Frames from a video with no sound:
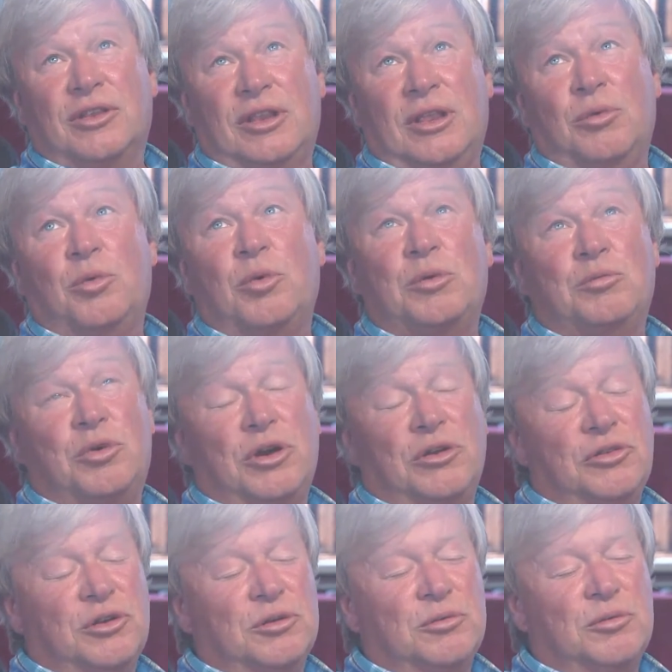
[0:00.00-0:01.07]
when
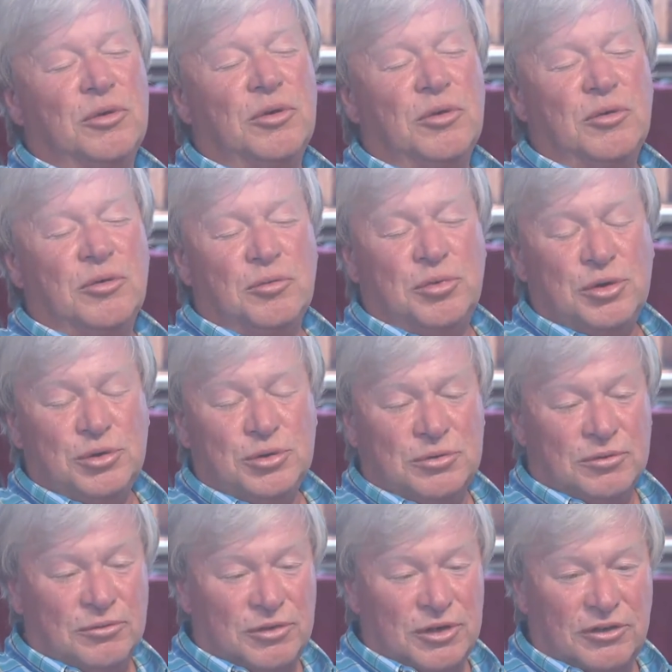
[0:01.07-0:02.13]
President
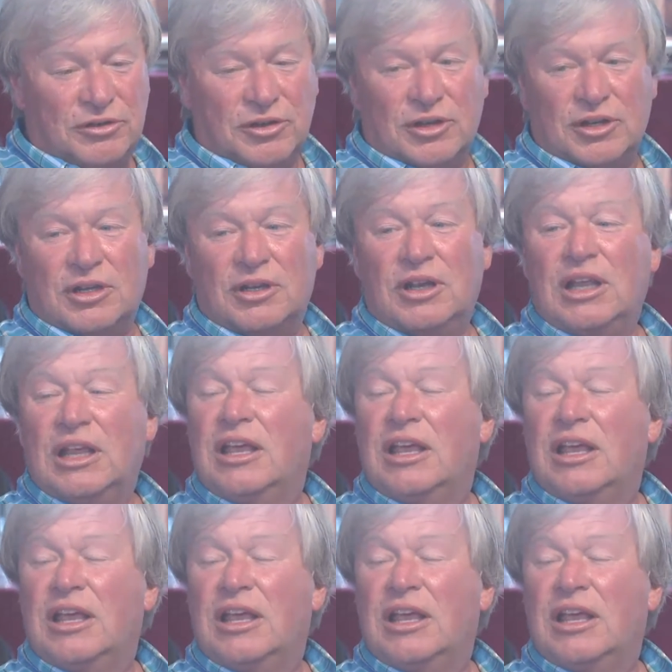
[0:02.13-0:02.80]
Putin visited,